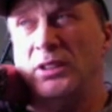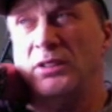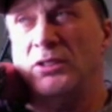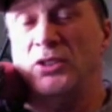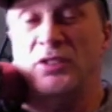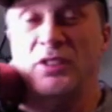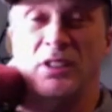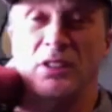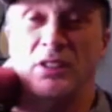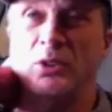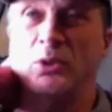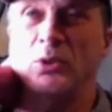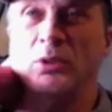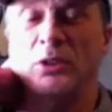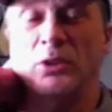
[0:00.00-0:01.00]
New Zealand
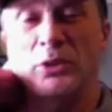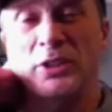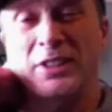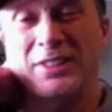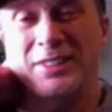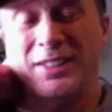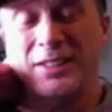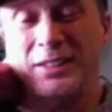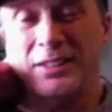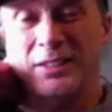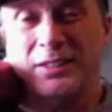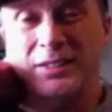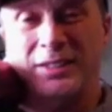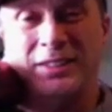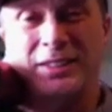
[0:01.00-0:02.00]
called Coup d'etat
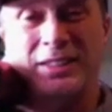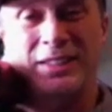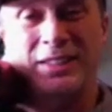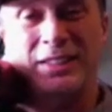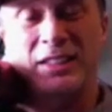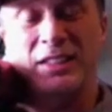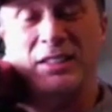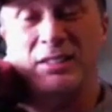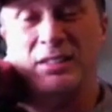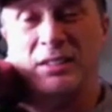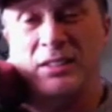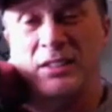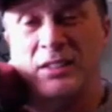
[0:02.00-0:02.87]
in the 80s,